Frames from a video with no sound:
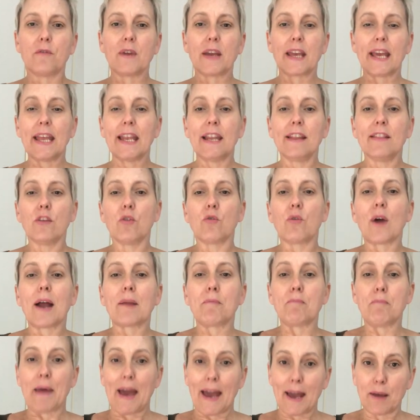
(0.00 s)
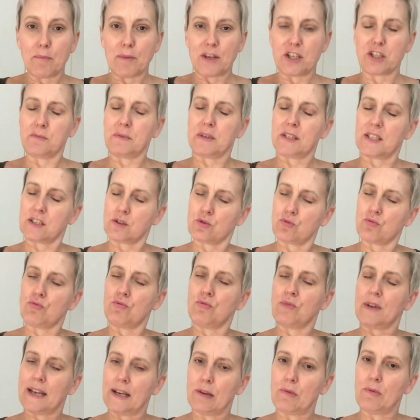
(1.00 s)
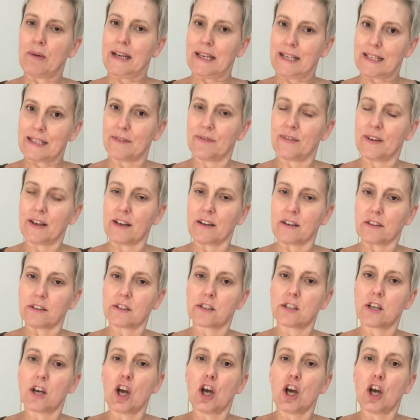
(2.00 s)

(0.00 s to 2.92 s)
getting the right back measurement is really, really difficult.